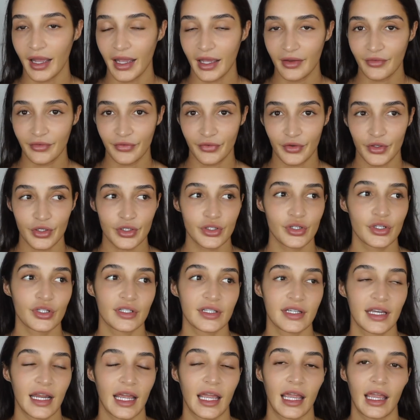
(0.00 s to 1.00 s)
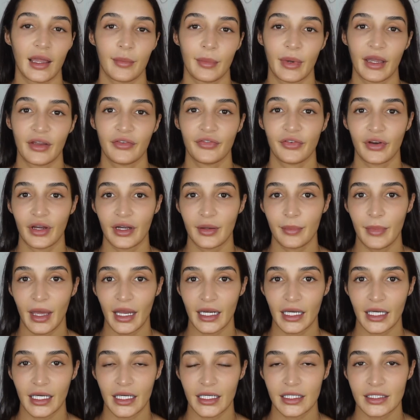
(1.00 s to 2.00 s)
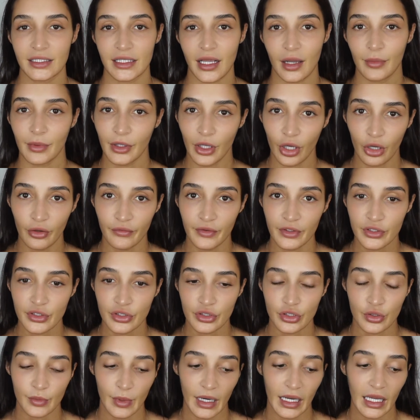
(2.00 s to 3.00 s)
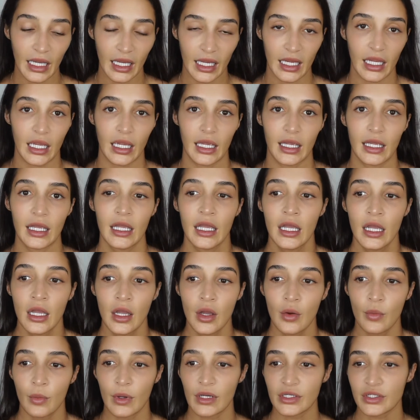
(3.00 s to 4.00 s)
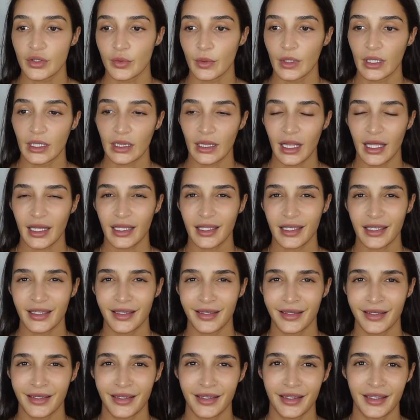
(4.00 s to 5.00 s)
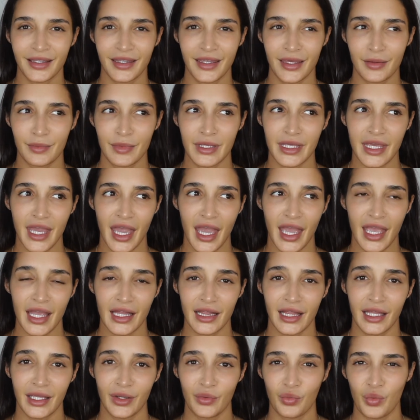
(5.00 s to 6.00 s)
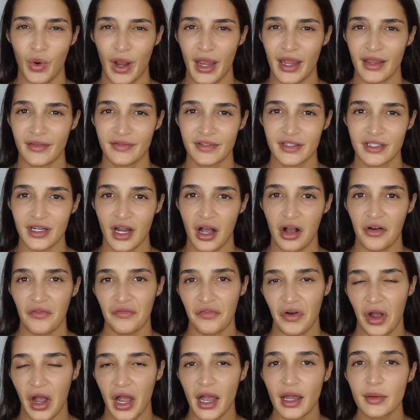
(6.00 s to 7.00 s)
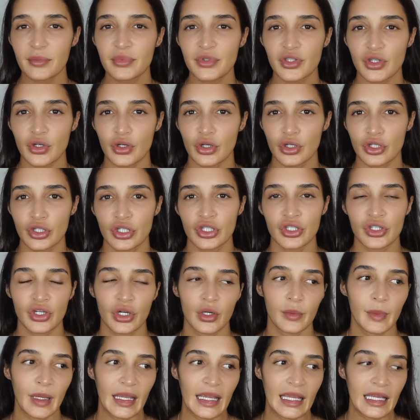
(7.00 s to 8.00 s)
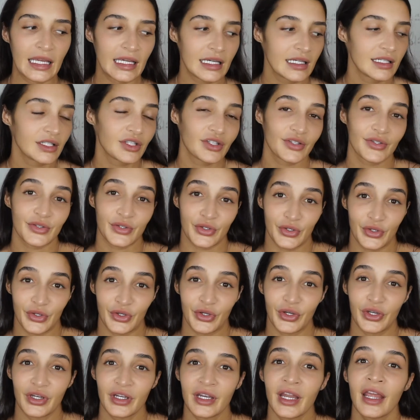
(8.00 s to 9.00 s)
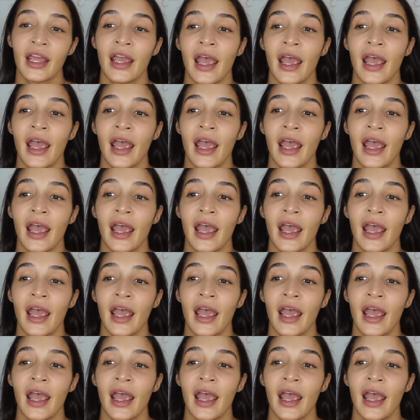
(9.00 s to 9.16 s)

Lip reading: a photo shoot today, and my friend Maddie is coming over to do my hair. We're doing like a Kimmy K like wave style vibe, so she's gonna be here soon.